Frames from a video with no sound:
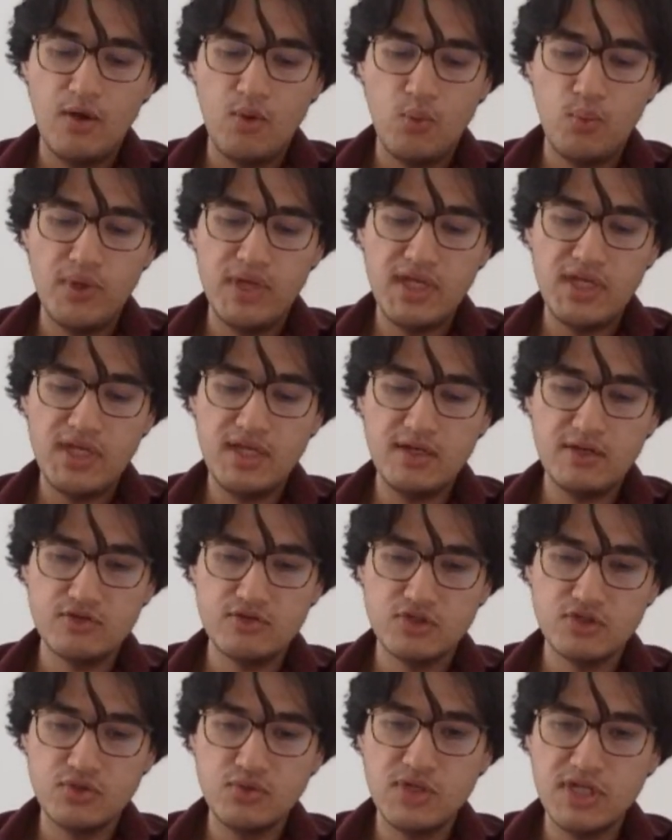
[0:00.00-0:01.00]
We
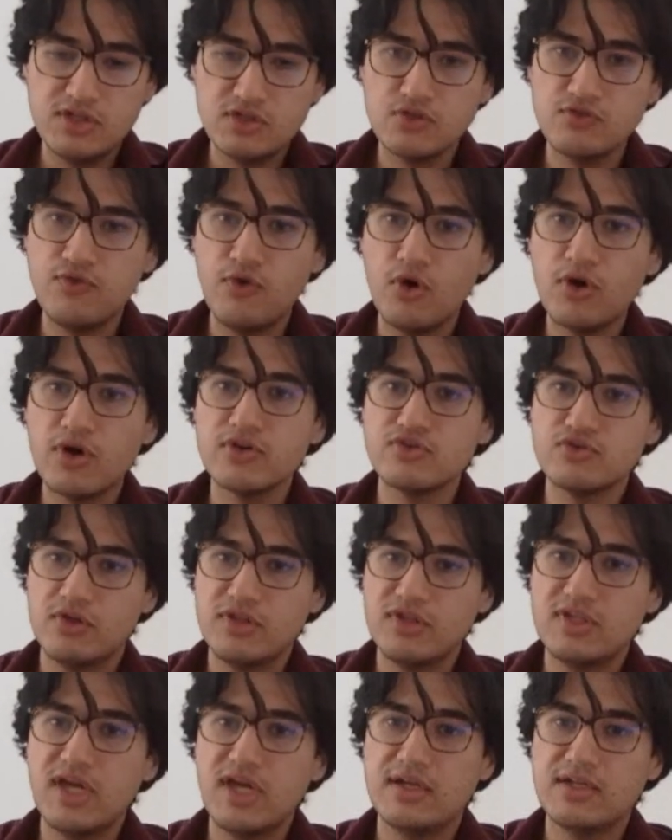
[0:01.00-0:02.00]
do need to focus
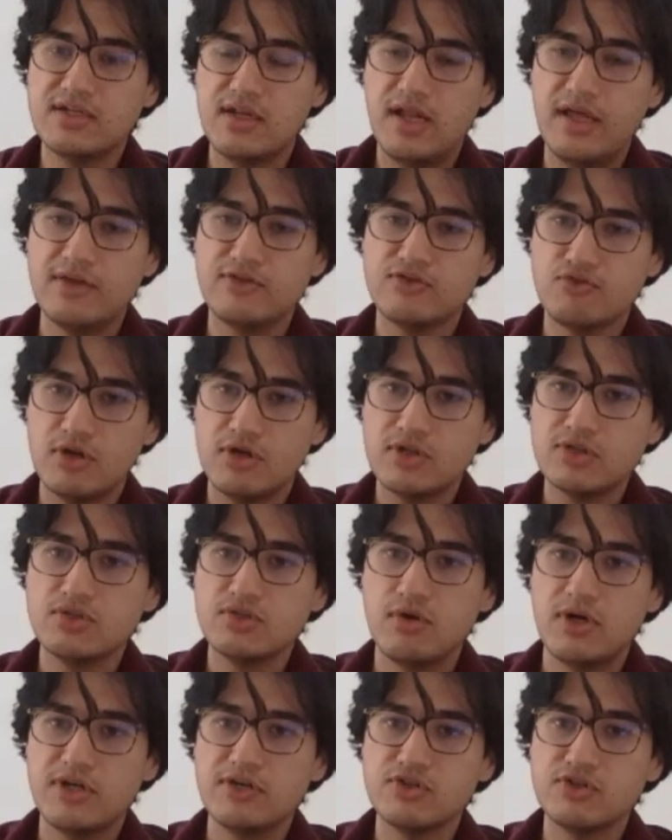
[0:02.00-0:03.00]
on the underlying
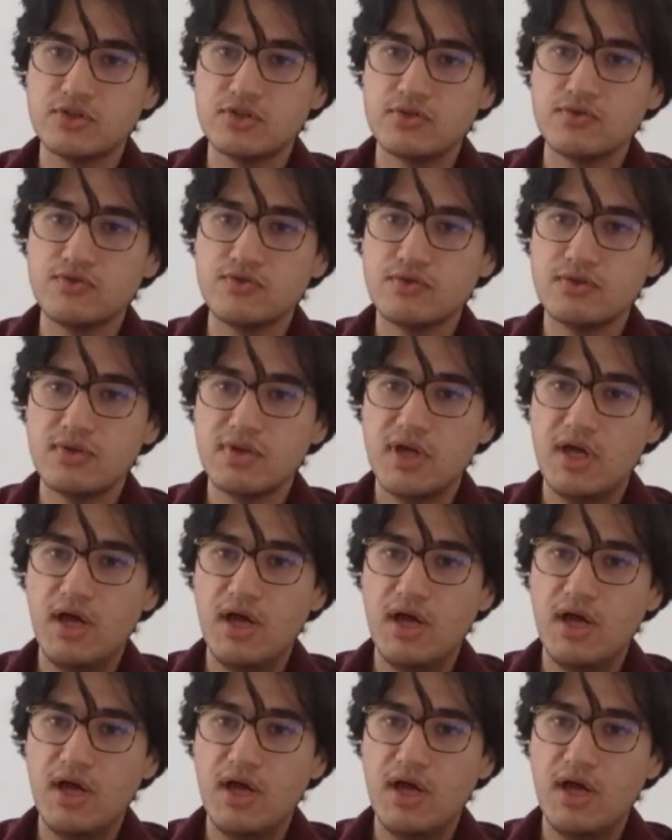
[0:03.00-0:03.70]
structural issues.